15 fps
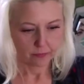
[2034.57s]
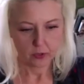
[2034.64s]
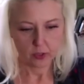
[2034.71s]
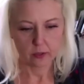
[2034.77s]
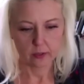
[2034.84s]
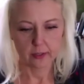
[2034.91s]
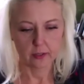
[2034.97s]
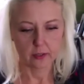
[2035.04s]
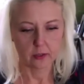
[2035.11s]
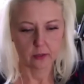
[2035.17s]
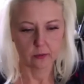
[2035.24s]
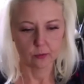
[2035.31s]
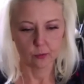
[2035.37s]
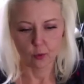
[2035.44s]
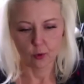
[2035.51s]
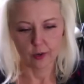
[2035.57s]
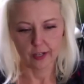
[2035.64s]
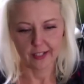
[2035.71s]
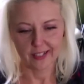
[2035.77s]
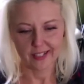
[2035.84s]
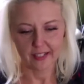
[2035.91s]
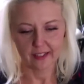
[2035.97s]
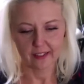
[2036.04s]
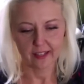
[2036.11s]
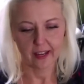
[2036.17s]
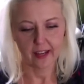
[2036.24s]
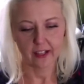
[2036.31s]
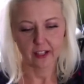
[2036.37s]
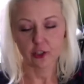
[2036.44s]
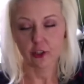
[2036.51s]
little warranty
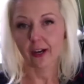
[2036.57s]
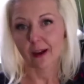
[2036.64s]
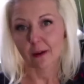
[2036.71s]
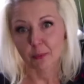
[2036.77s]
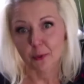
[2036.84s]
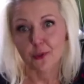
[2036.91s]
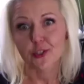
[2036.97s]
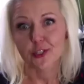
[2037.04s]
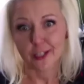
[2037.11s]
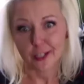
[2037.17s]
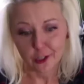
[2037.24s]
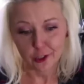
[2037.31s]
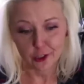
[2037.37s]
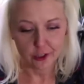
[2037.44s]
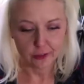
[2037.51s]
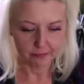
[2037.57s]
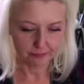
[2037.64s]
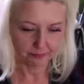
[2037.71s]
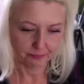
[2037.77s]
thing and your Apple sticker.